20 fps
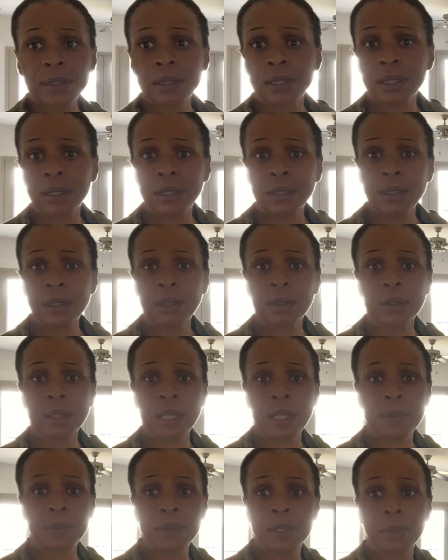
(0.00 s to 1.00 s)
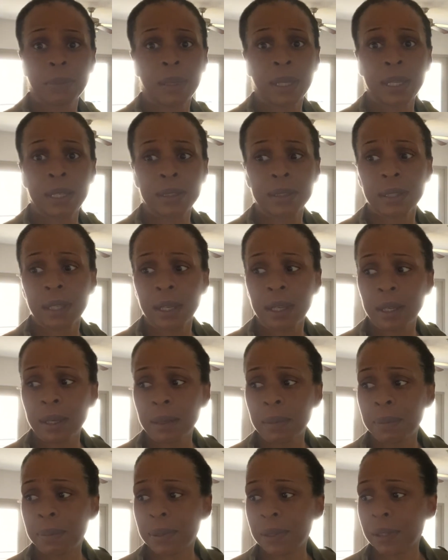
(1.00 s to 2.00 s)
it, you know, keeps the place
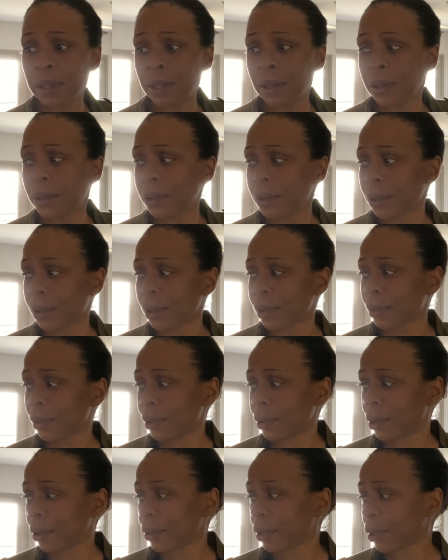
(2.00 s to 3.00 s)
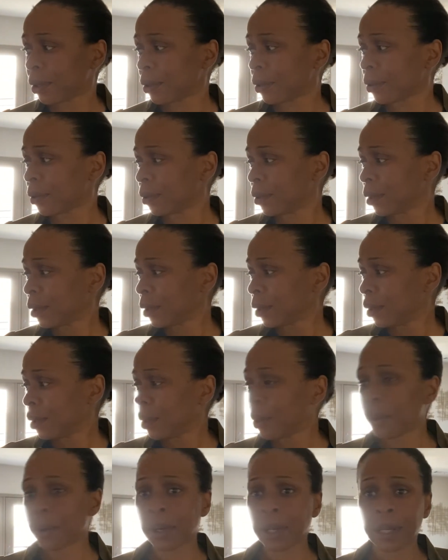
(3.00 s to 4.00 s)
up, you know, or or they're
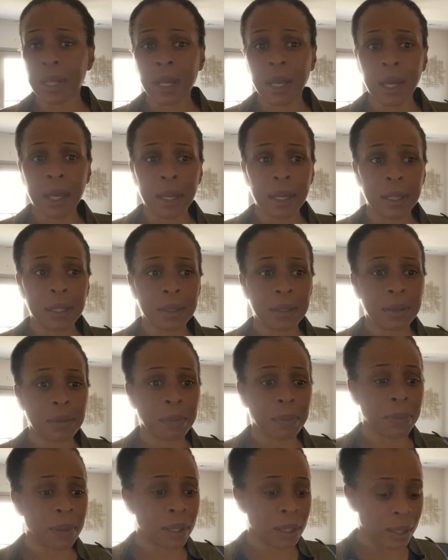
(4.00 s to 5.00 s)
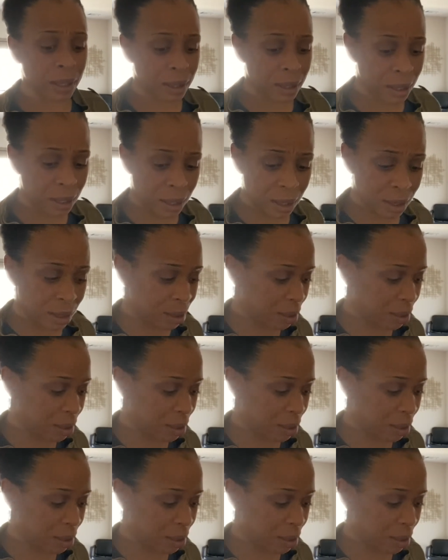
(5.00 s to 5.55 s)
organized, but it's